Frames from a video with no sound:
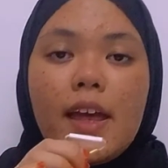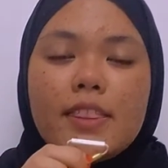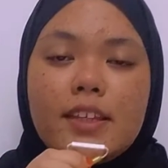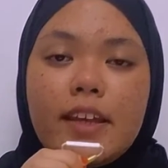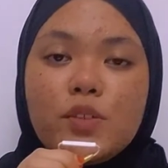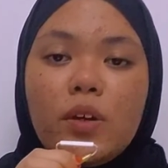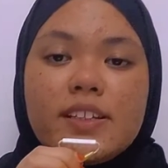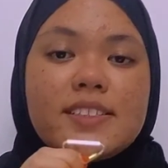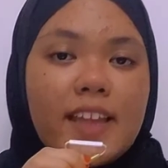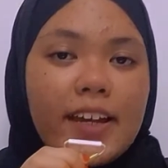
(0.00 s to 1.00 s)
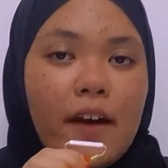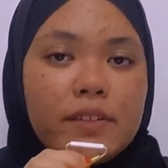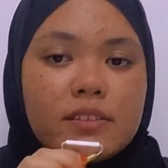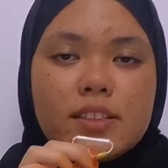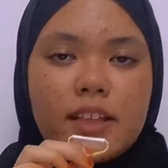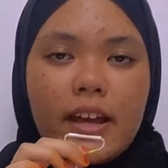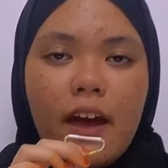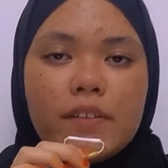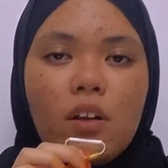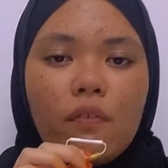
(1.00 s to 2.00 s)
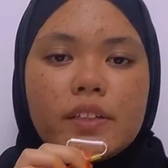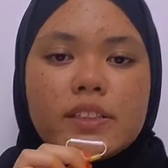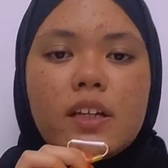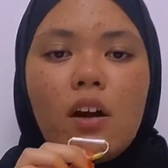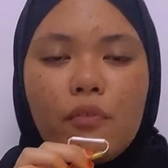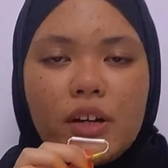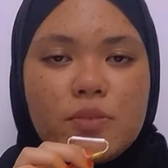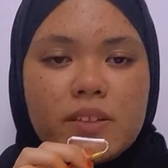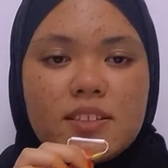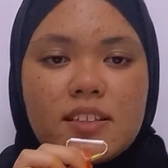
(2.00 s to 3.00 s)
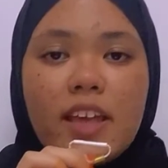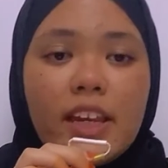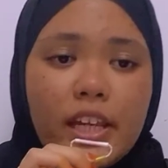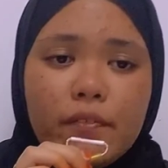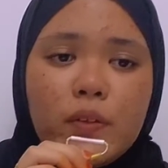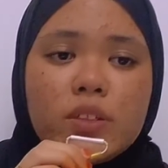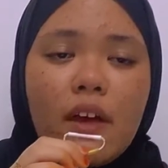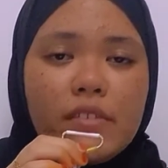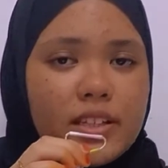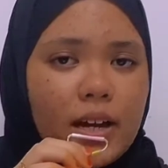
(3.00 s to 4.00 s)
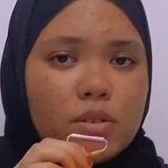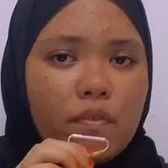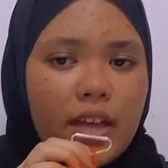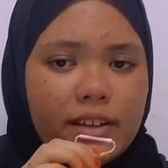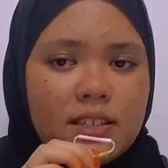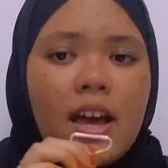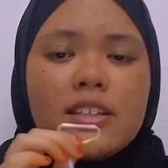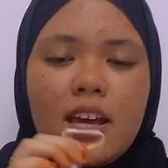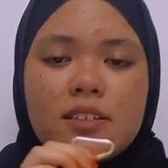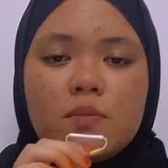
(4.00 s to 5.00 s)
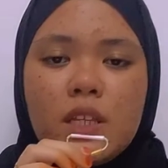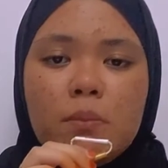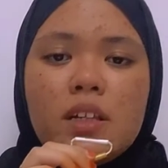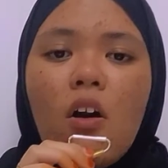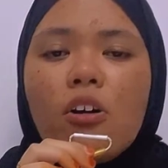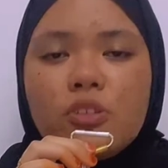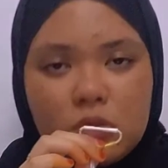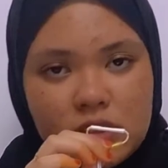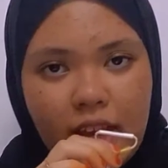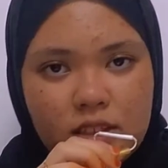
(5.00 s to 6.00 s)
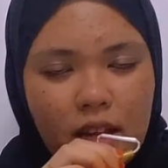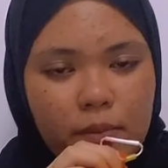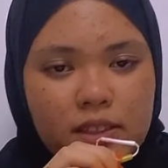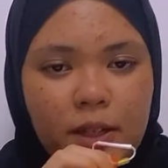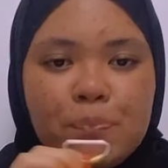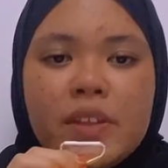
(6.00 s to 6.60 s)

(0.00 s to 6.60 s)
The next one is tax haven. This tax haven offers foreign businesses and individuals several types of tax, that is minimal or no tax liability.